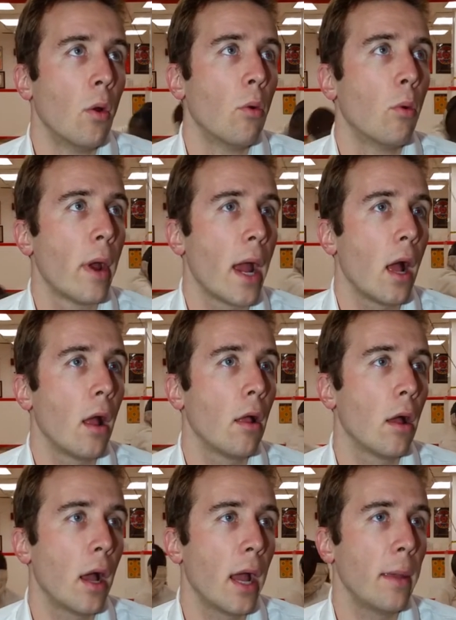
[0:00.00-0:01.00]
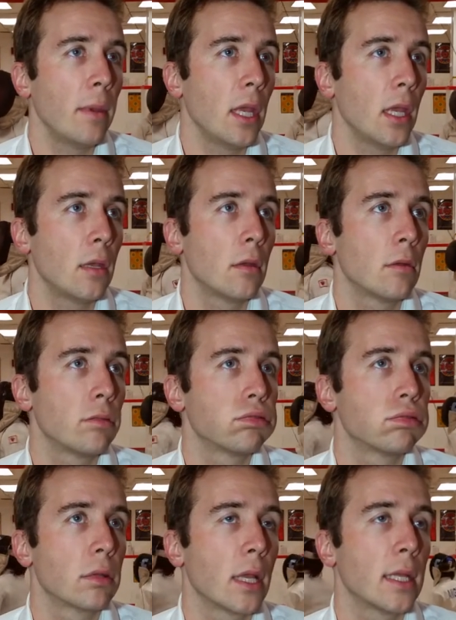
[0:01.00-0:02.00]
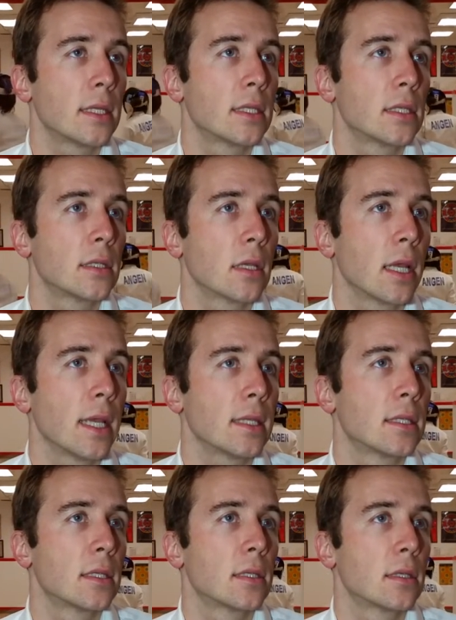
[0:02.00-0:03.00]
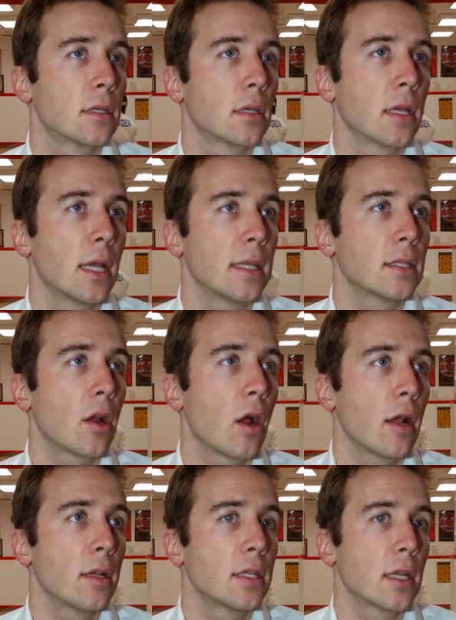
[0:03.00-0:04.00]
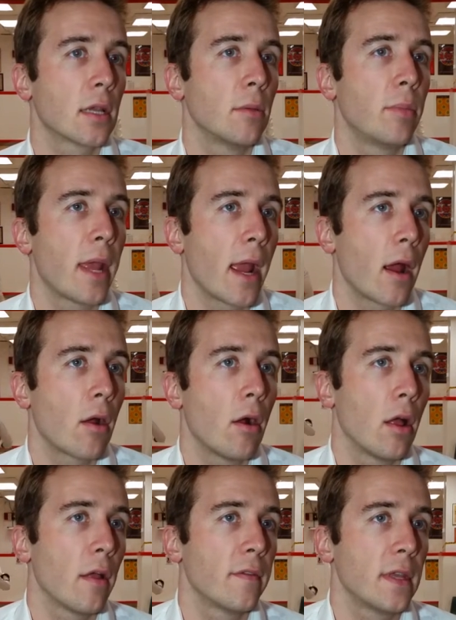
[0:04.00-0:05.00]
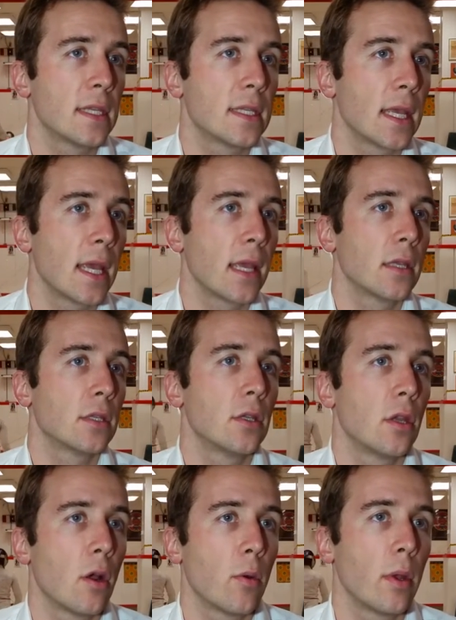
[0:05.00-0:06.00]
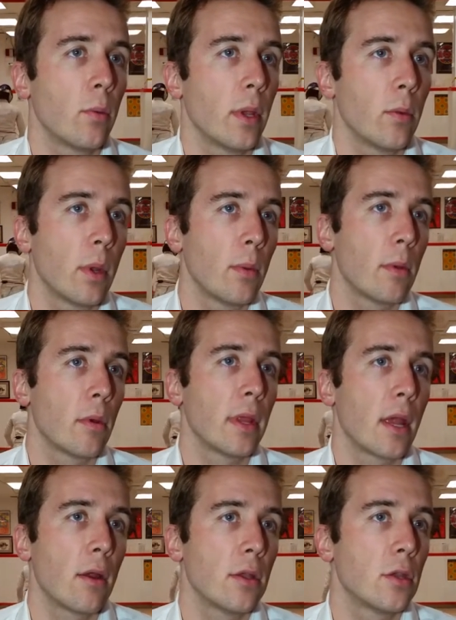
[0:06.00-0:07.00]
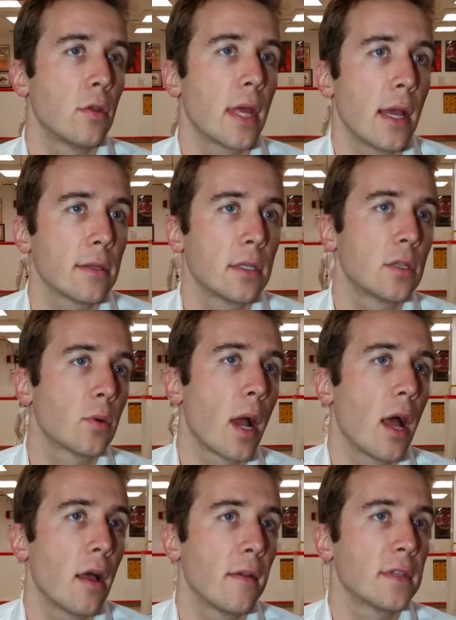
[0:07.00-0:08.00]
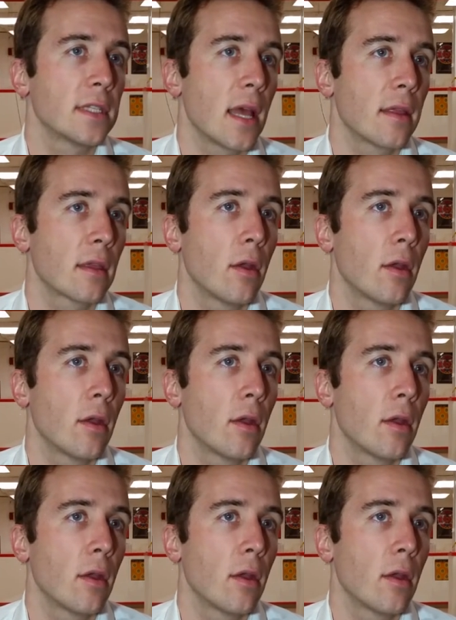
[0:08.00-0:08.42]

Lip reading: Well, I mean, it's hard to compare all of these things. You know, when we were there in 2012, Seth,